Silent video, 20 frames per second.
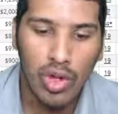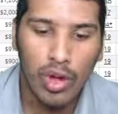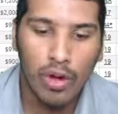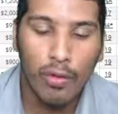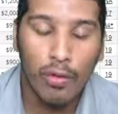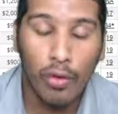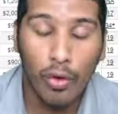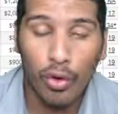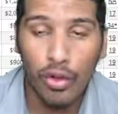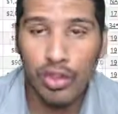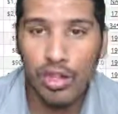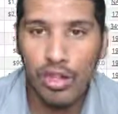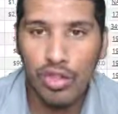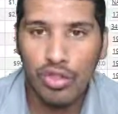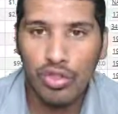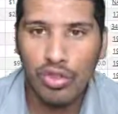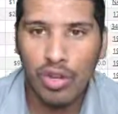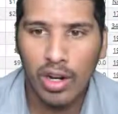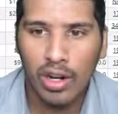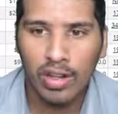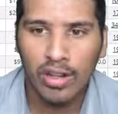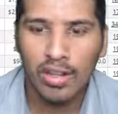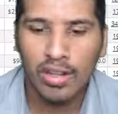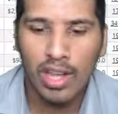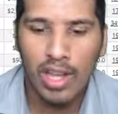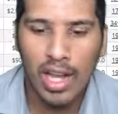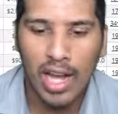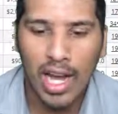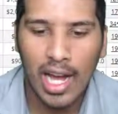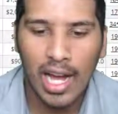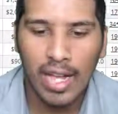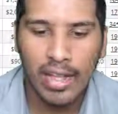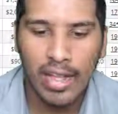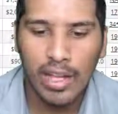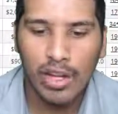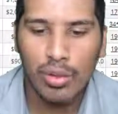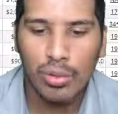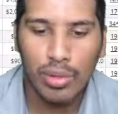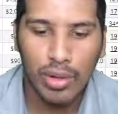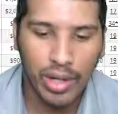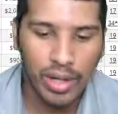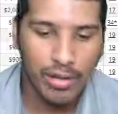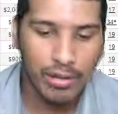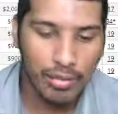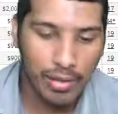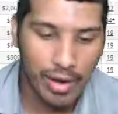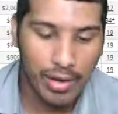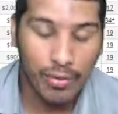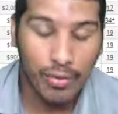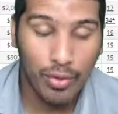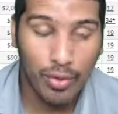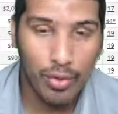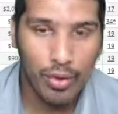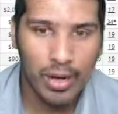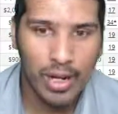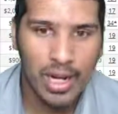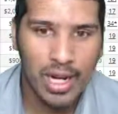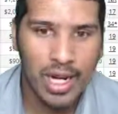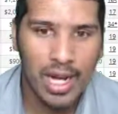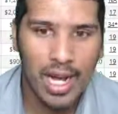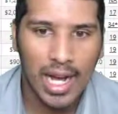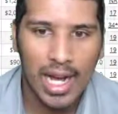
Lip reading: for these trucks that you're booking freight for.